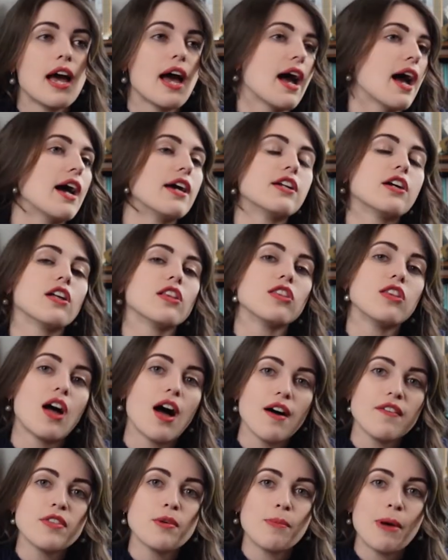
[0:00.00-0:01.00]
And a
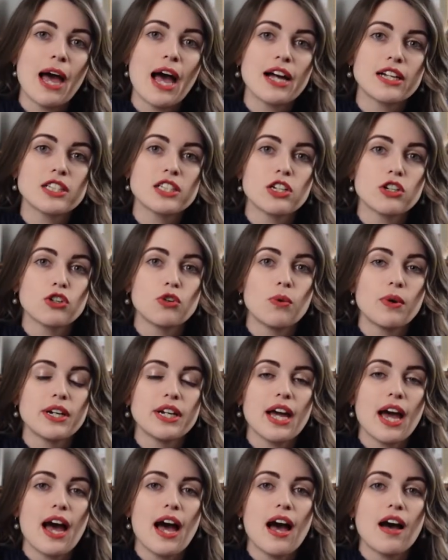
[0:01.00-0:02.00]
lot of the bags they're going
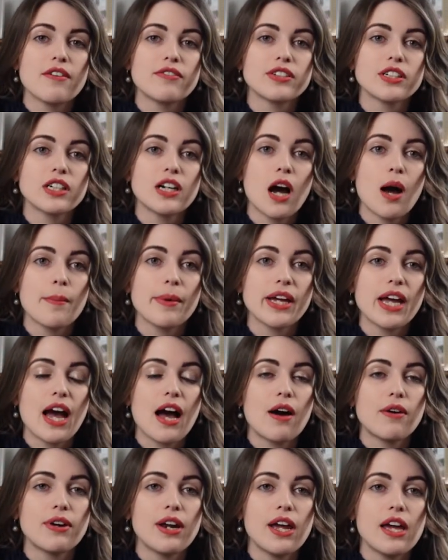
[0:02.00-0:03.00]
to have coming
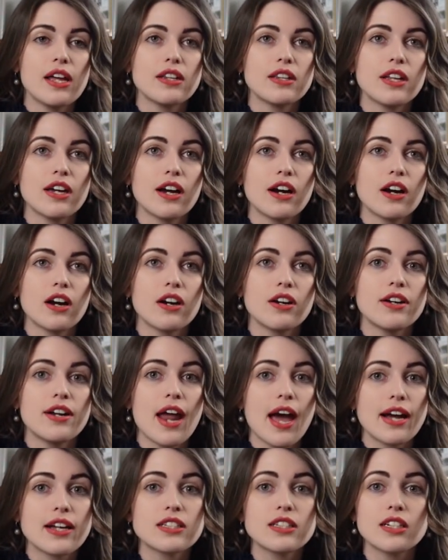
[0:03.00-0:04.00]
out in their
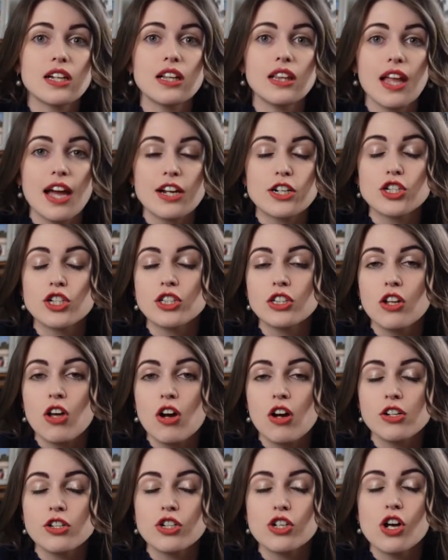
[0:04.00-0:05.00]
next collection
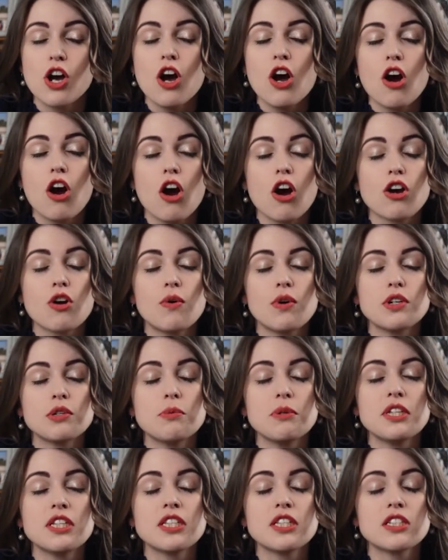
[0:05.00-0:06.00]
launch are going to
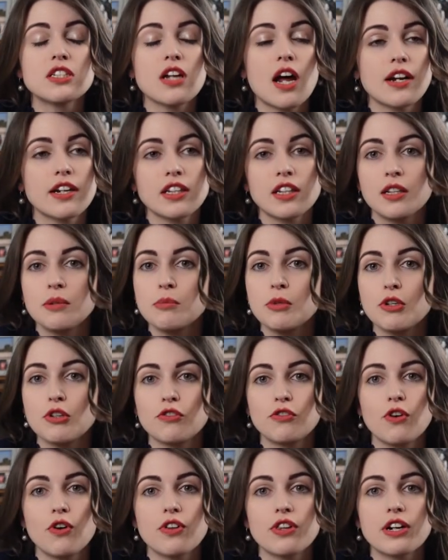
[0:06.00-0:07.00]
be stunningly
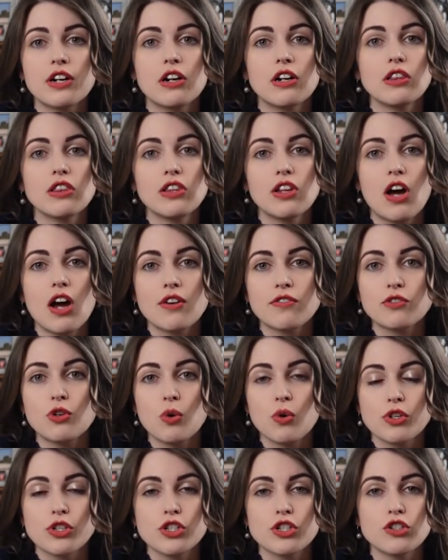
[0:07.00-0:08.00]
beautiful. There are a lot of
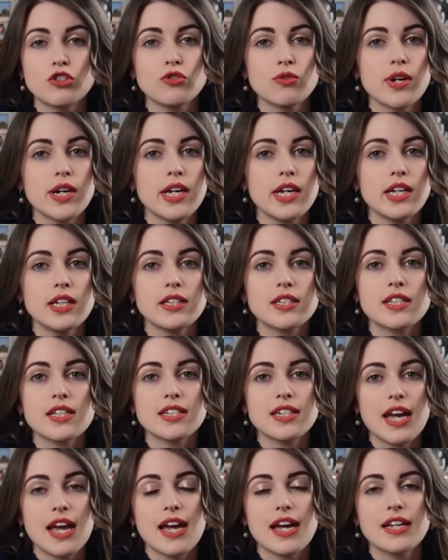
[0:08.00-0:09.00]
gorgeous greens,
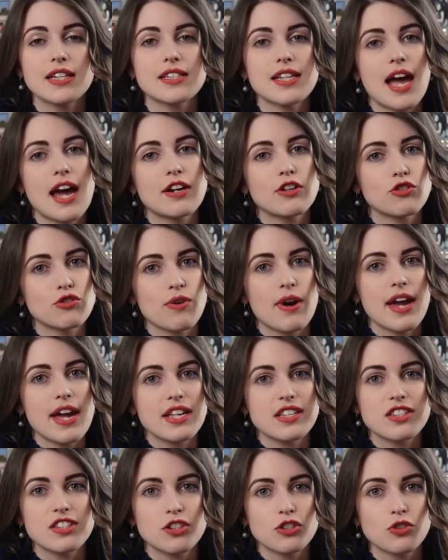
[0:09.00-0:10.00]
tans, and
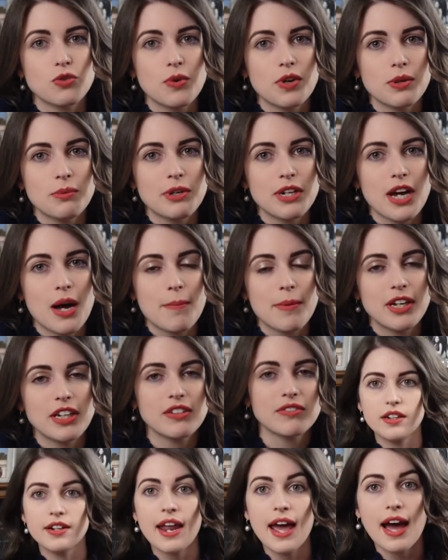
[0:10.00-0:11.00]
grays that are going to be coming.
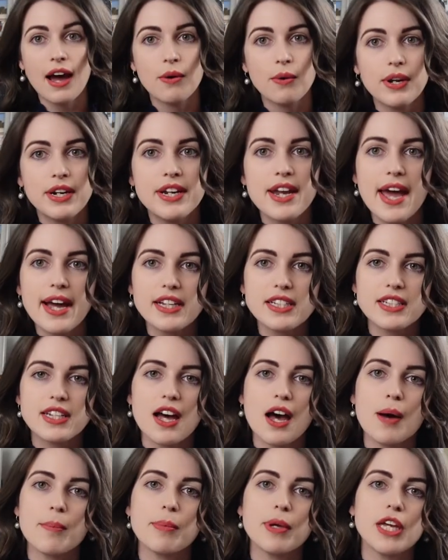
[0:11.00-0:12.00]
Now, next
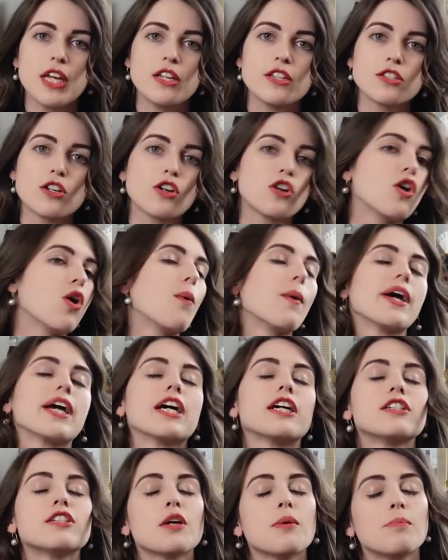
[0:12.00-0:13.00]
up is
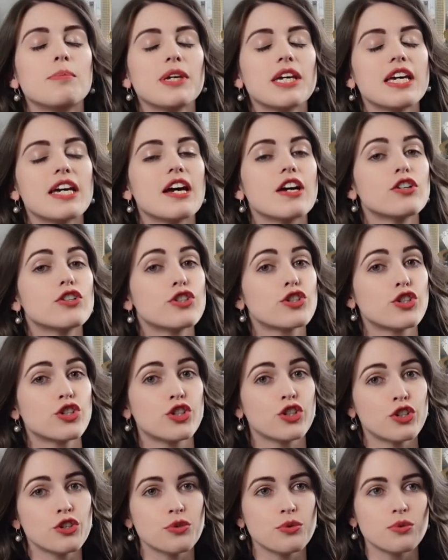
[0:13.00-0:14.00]
going to be
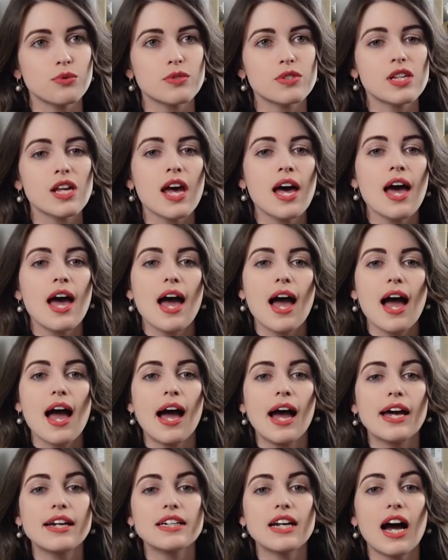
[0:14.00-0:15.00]
shoes.
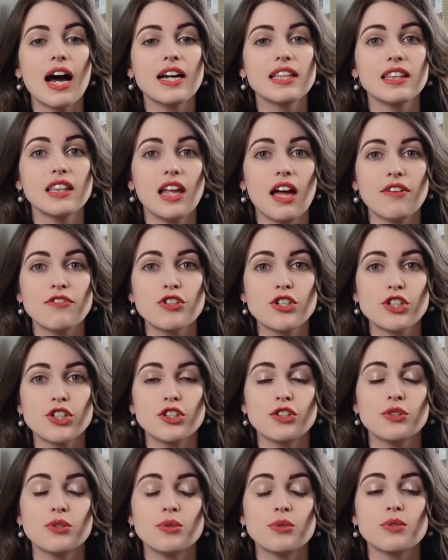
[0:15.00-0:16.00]
And I love
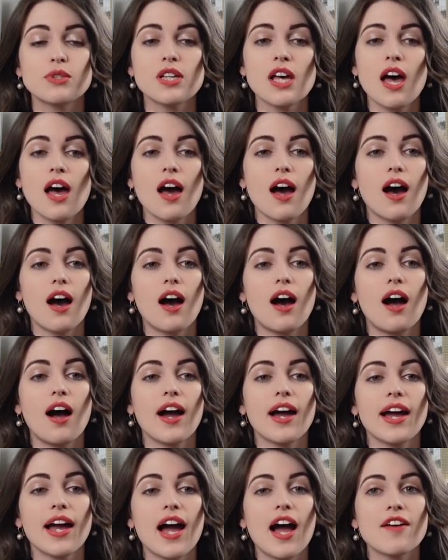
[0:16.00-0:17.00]
shoes.
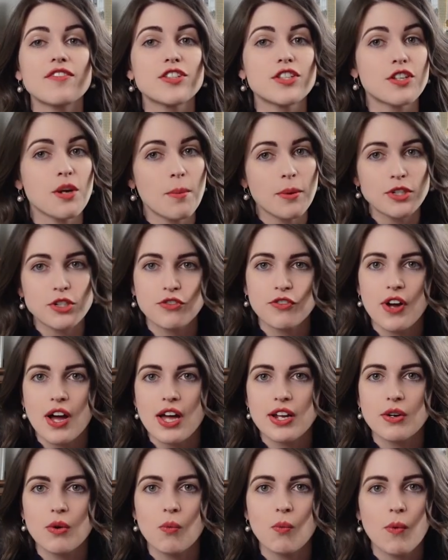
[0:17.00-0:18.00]
I have so much
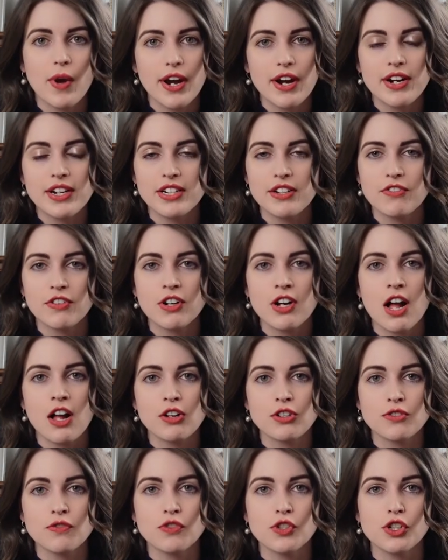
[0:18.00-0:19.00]
fun wearing different
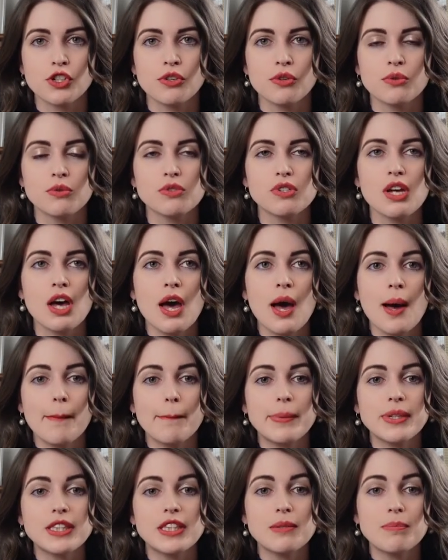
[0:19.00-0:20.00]
colors of shoes.
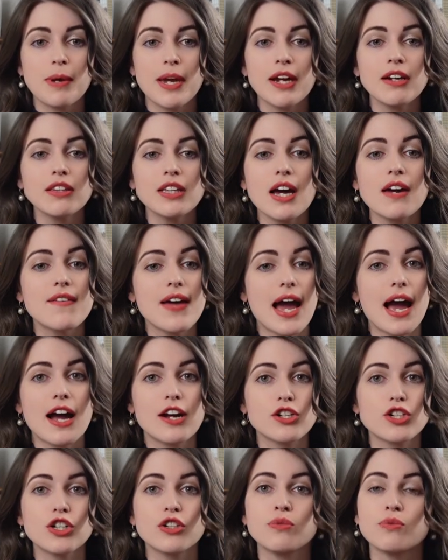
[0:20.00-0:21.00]
But the pairs that I've
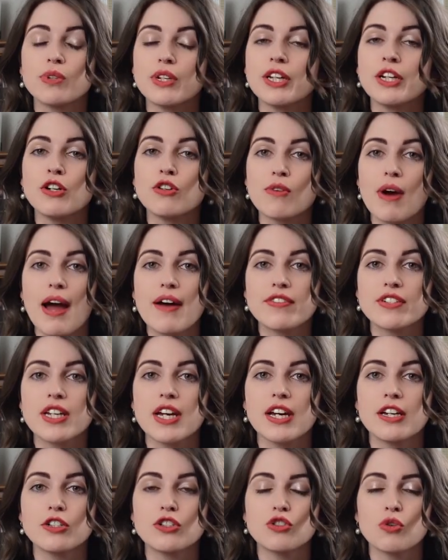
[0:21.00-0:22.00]
actually really
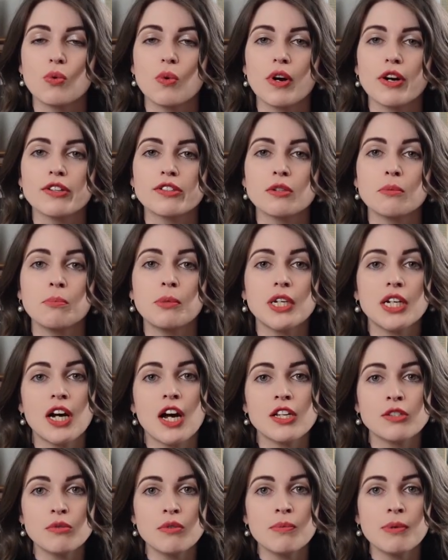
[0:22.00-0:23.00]
gravitated towards
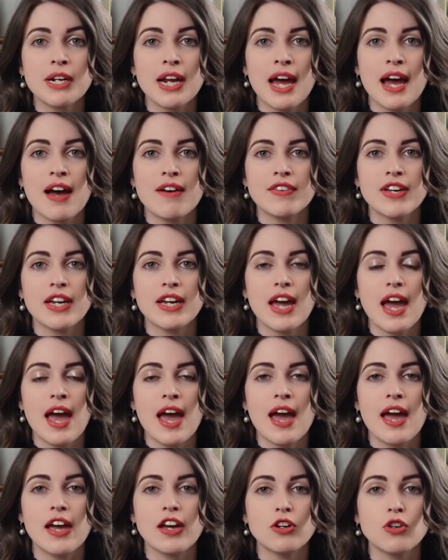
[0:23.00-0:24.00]
because we've been having
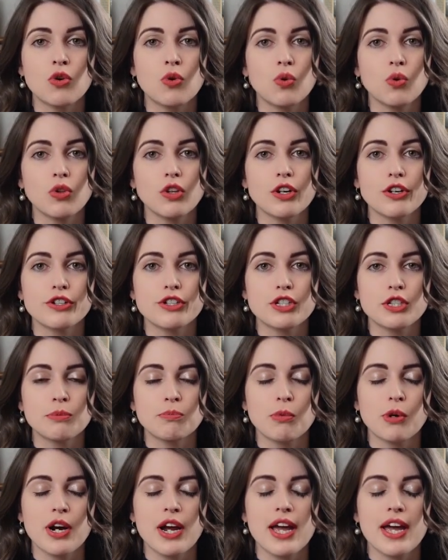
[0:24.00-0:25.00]
a cooler
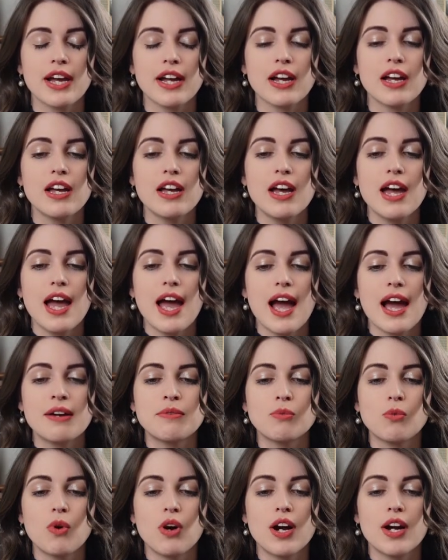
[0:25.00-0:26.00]
spring
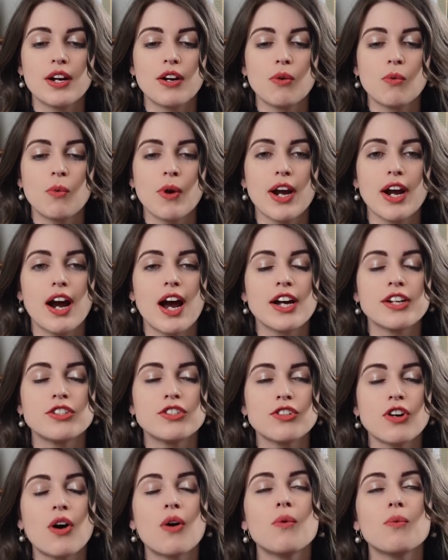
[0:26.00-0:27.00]
and one where I
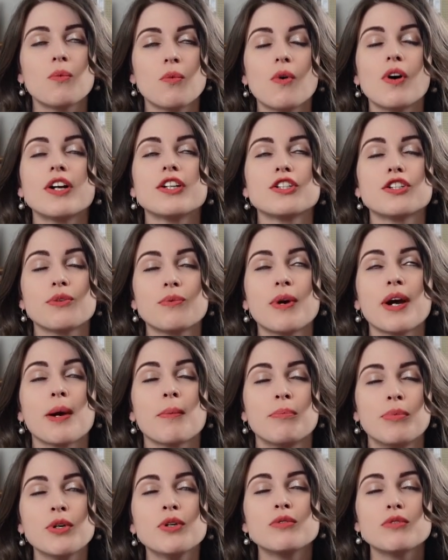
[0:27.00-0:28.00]
don't want to wear
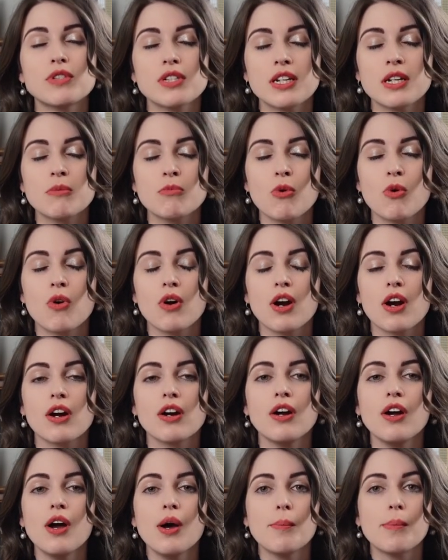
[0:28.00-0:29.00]
boots
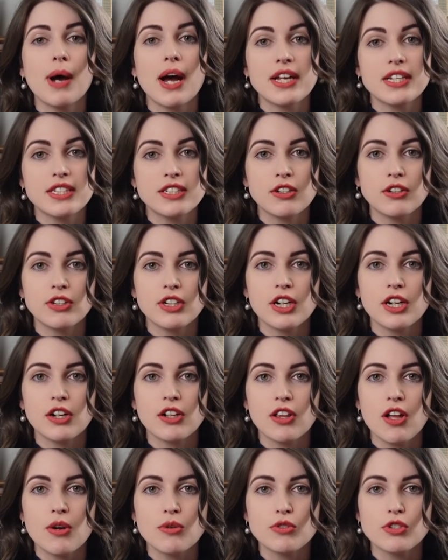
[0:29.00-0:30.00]
anymore, but I still need a
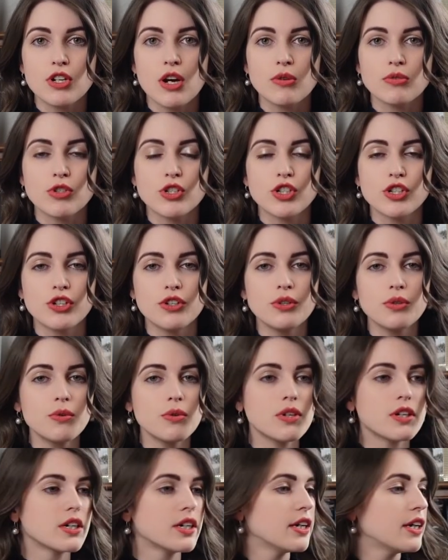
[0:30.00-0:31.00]
closed-toed
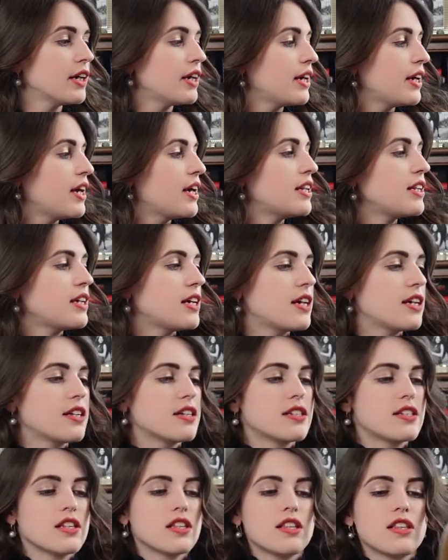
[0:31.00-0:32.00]
shoe, it
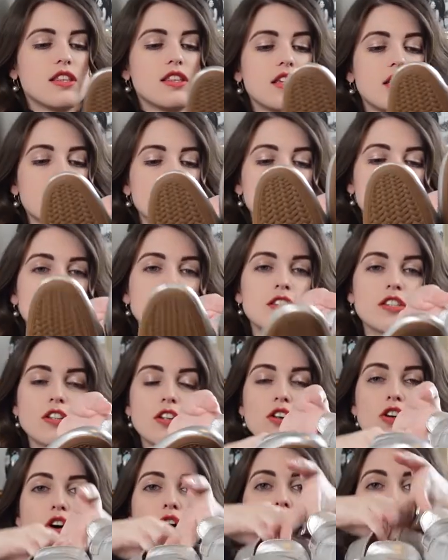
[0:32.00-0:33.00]
is these
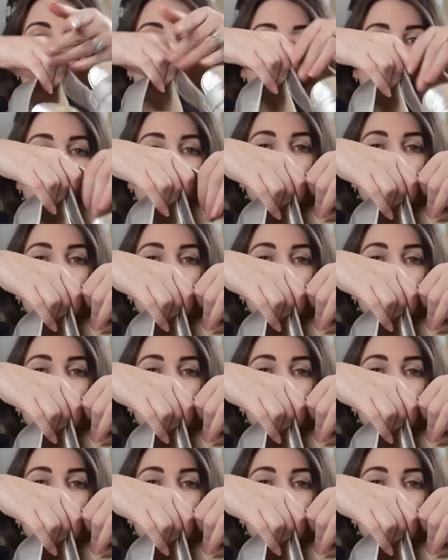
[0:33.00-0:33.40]
Cole